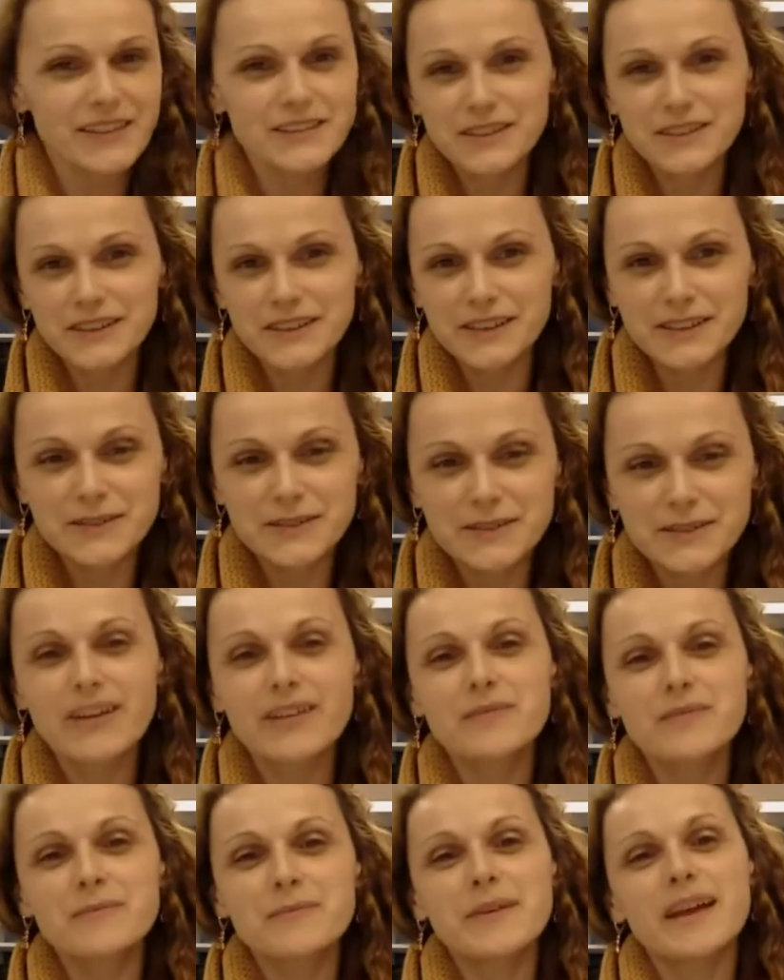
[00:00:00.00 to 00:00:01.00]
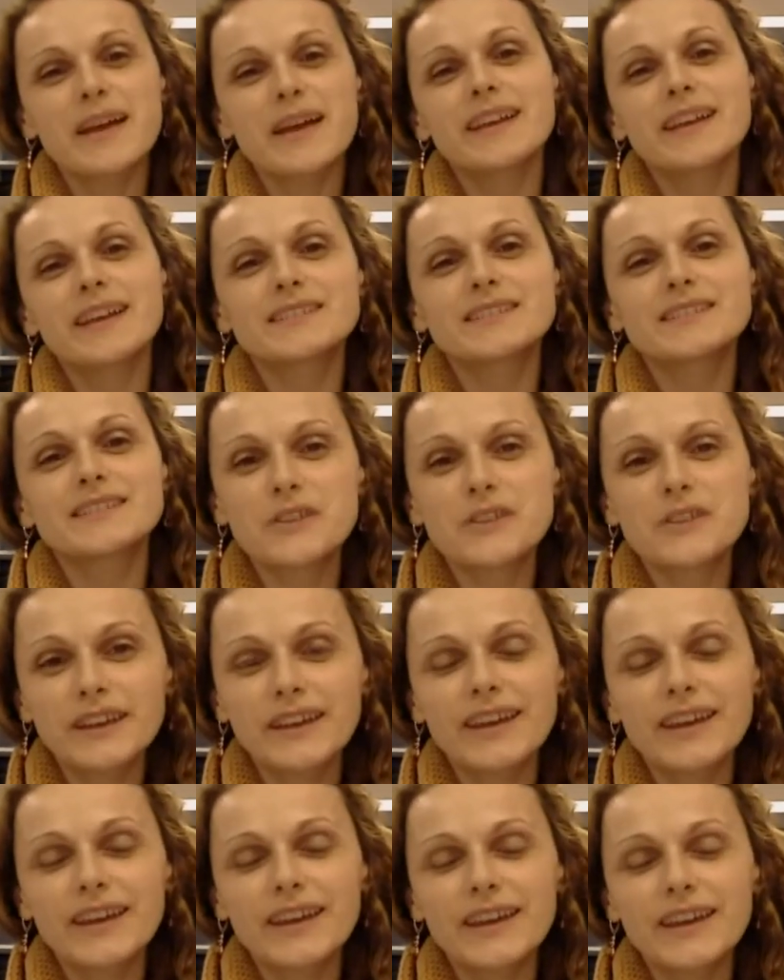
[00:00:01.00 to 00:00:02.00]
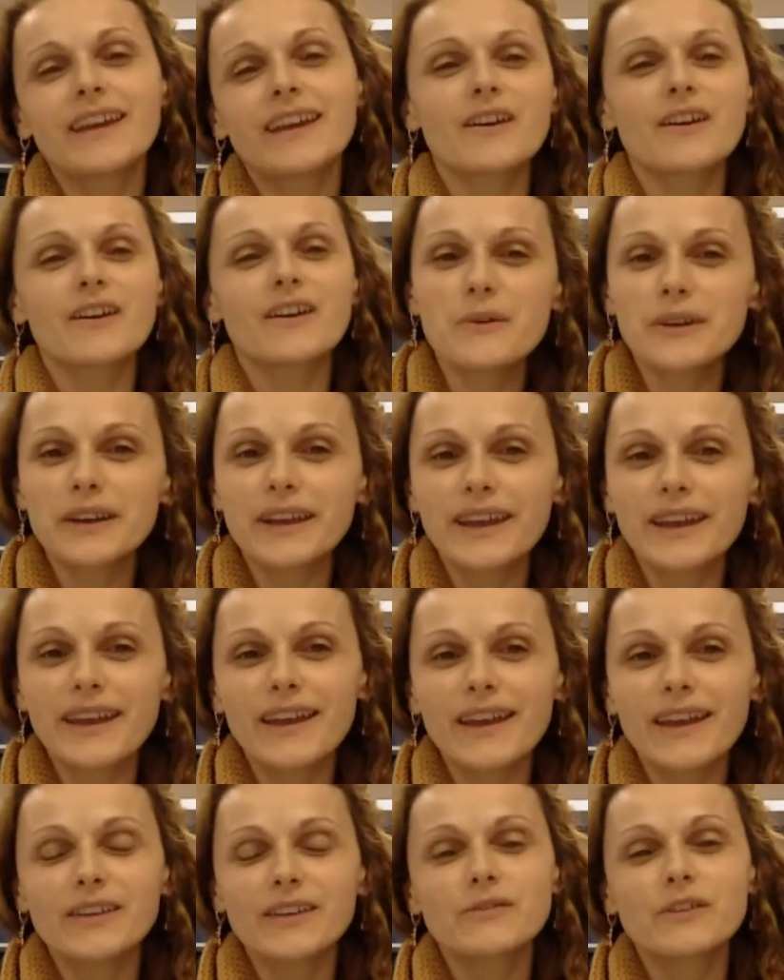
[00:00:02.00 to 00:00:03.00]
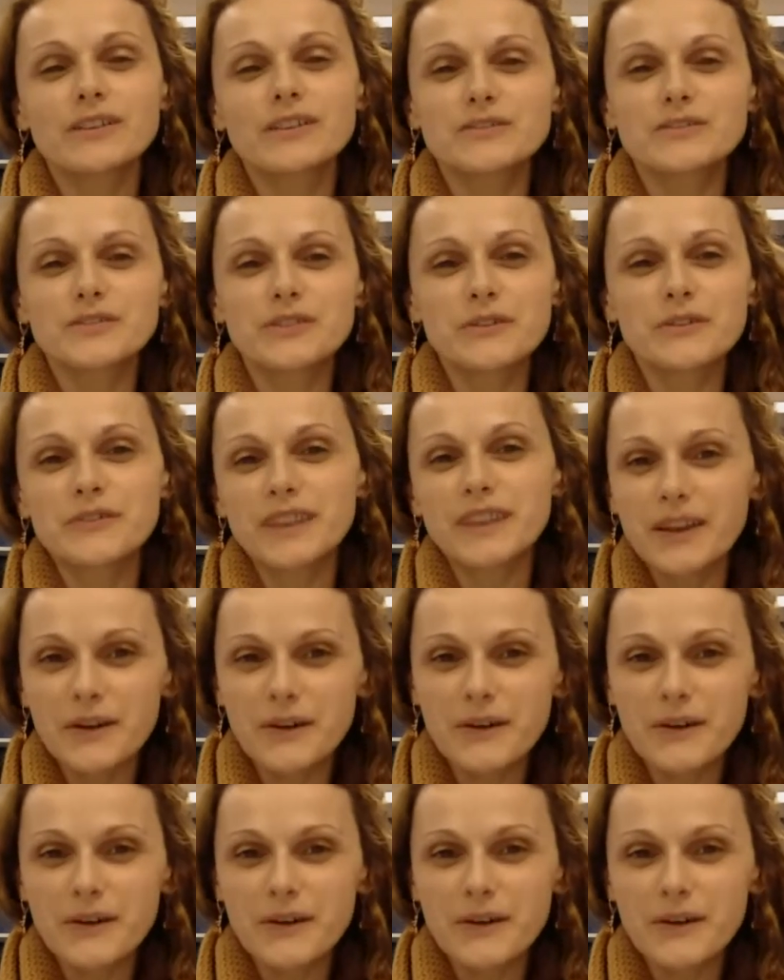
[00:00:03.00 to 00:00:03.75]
experiments, cooking, coding, retro video